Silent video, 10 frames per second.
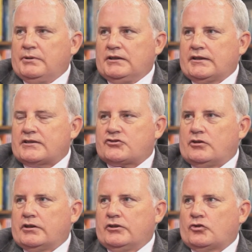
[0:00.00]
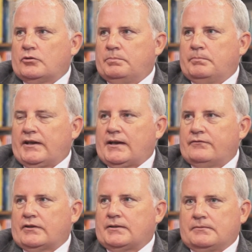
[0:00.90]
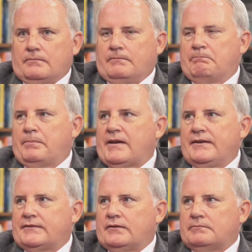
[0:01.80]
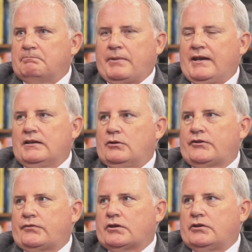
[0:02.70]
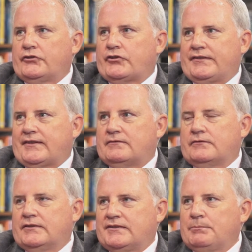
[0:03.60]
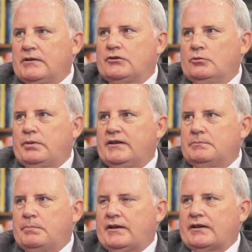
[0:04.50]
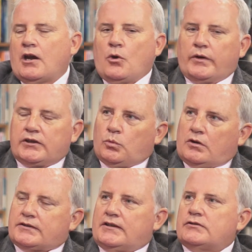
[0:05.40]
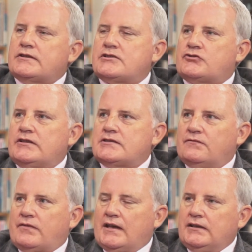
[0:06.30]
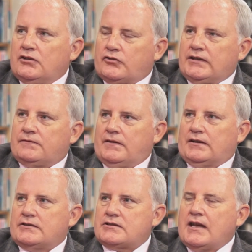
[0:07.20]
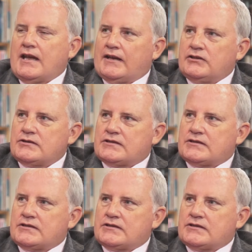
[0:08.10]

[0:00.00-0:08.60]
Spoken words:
building a stronger Europe by having it based on bailouts for countries that simply don't pay it back. When you walk down the streets of any Greek village and you